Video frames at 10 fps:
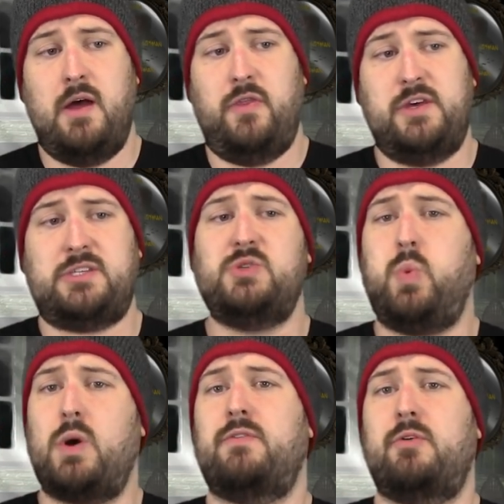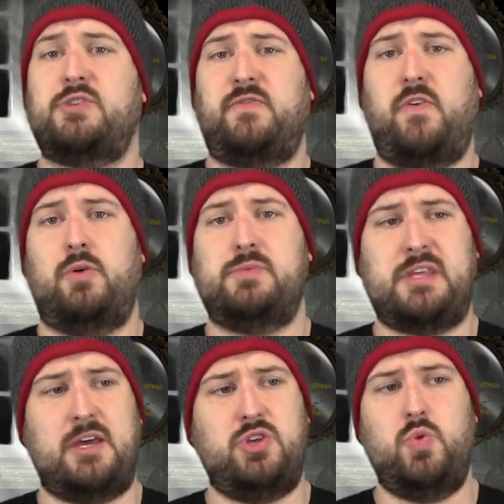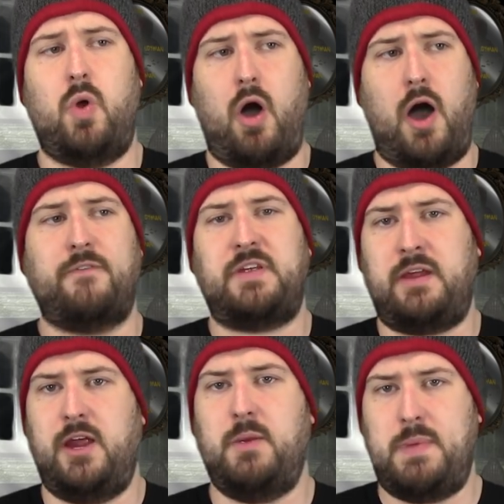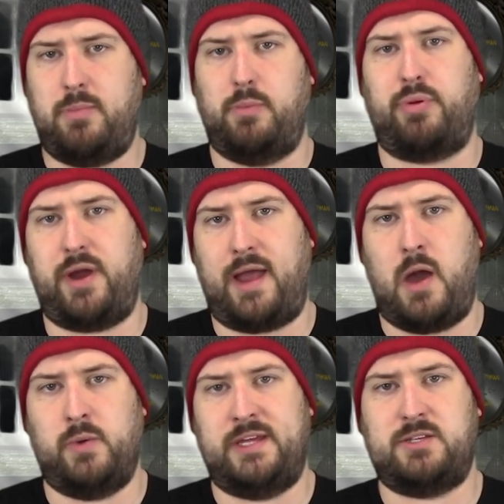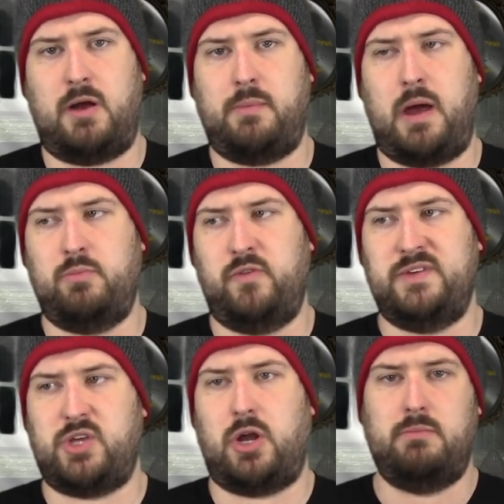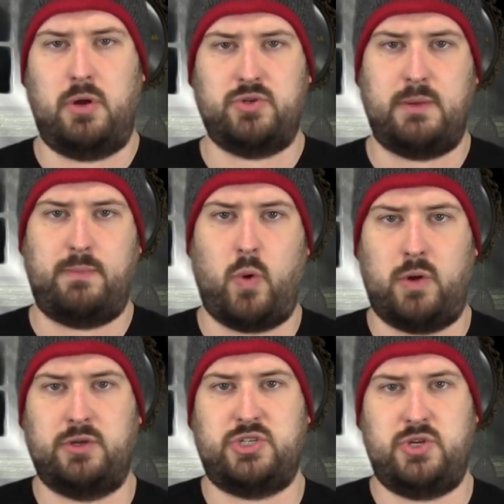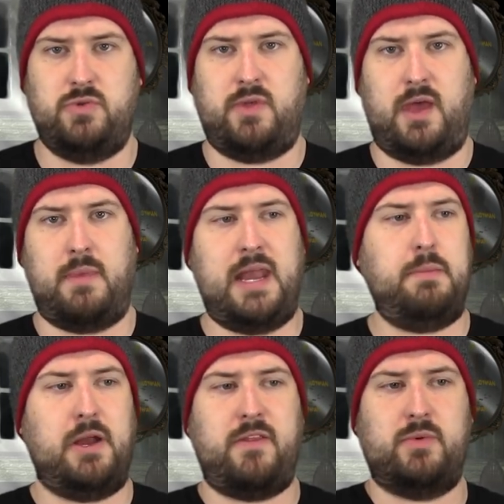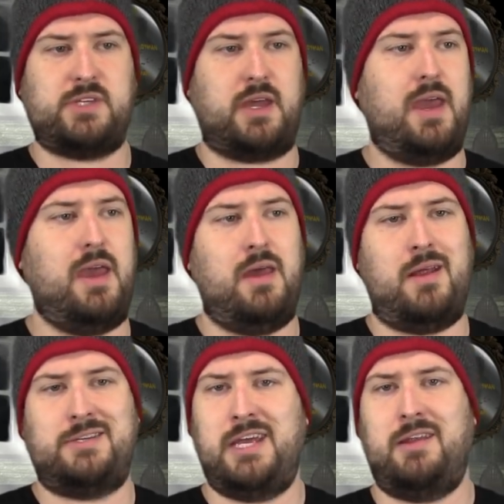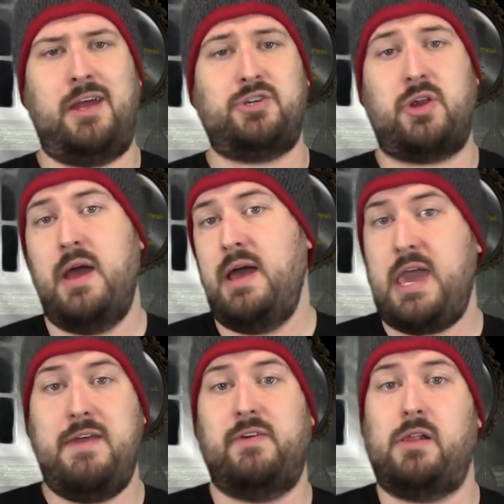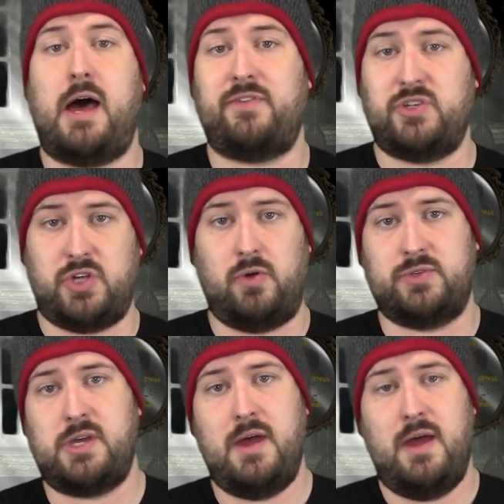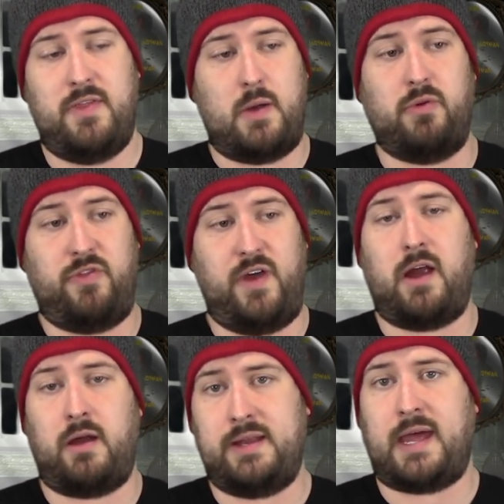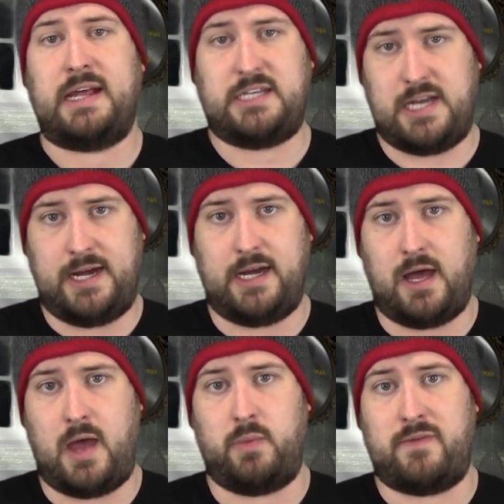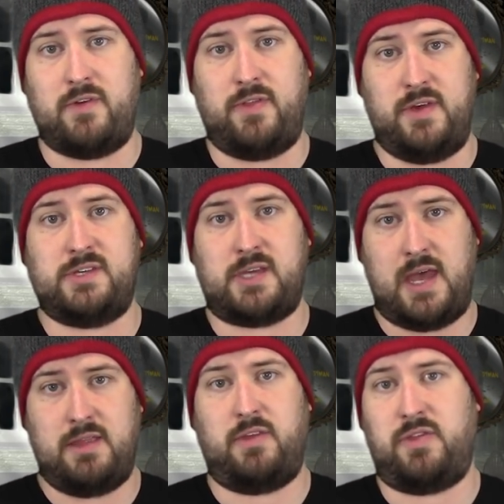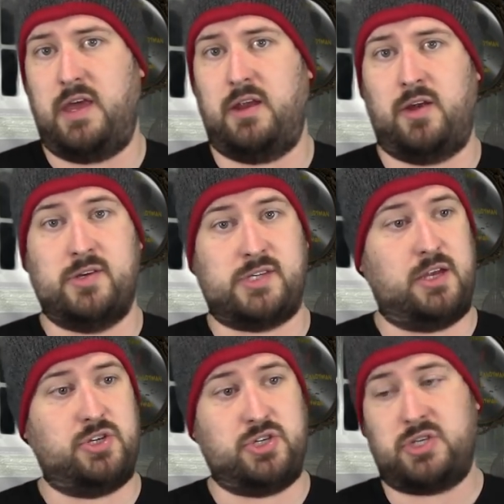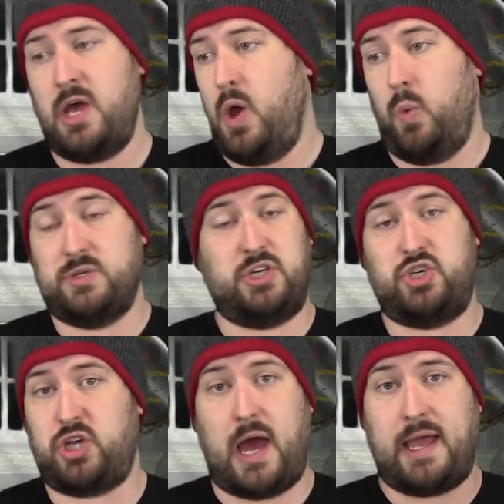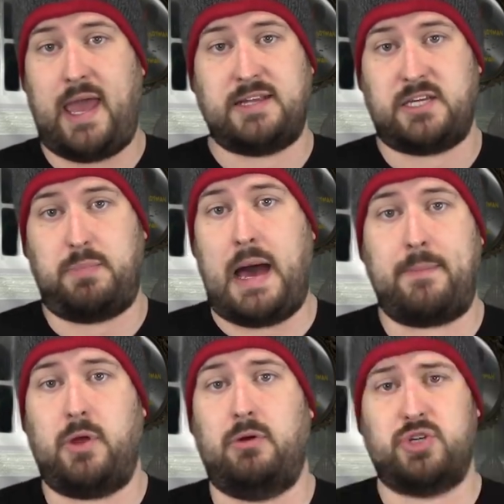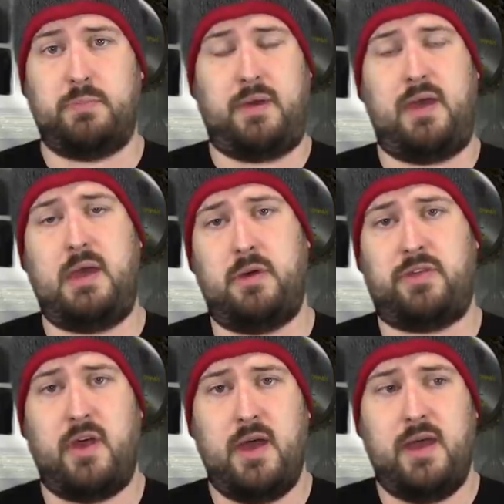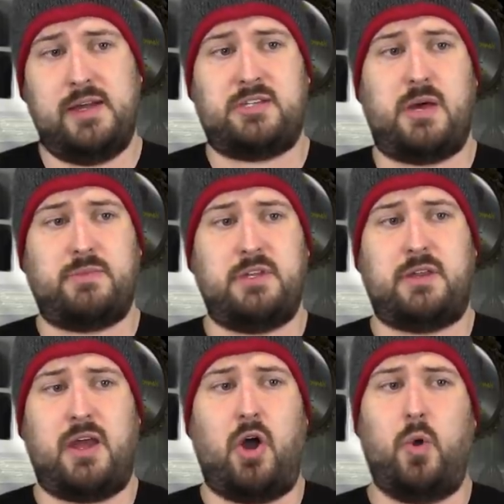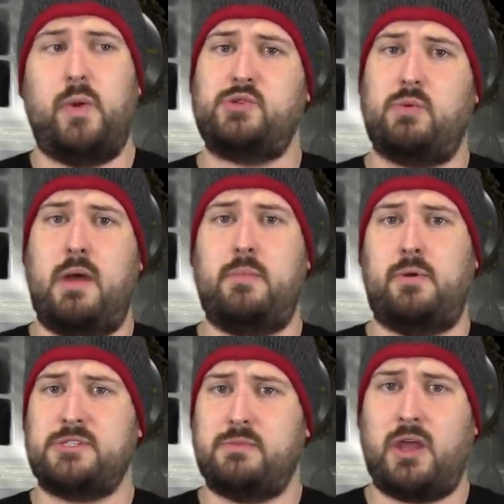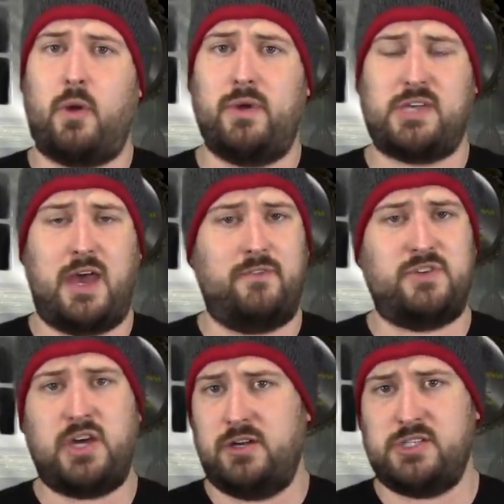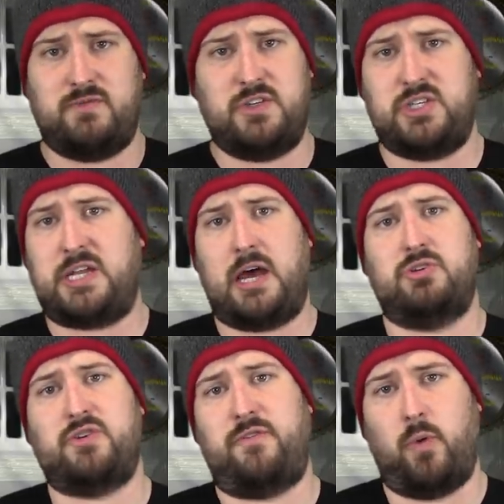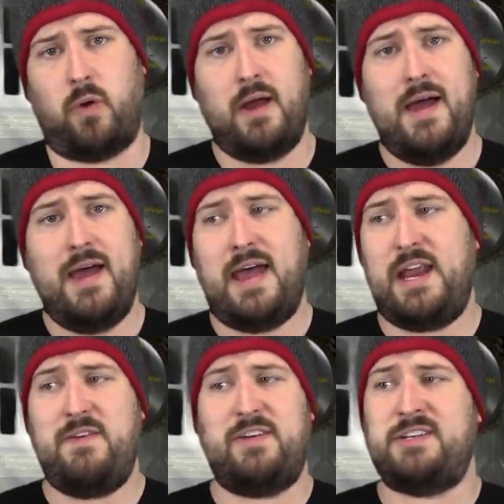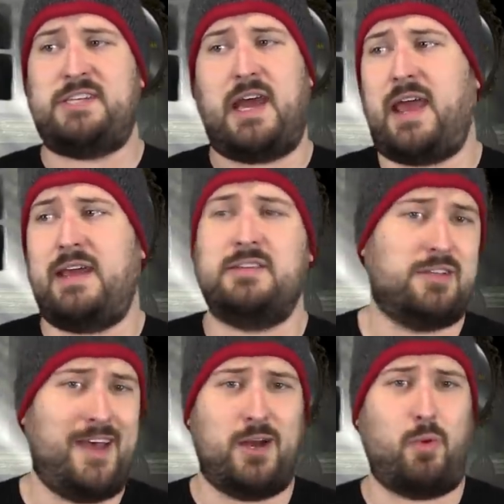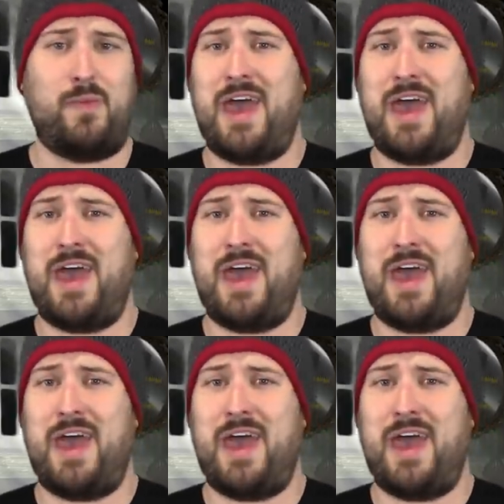this is one of those films that you often hear people bring out when they talk about movies that are most important to them. Anybody that was a kid, a teenager, even a lot of adults that were there in 1989 whenever this hit the theaters and just was a gigantic pop culture behemoth, it's something that they always remember, something they always have tons of nostalgia for, and even decades later, when we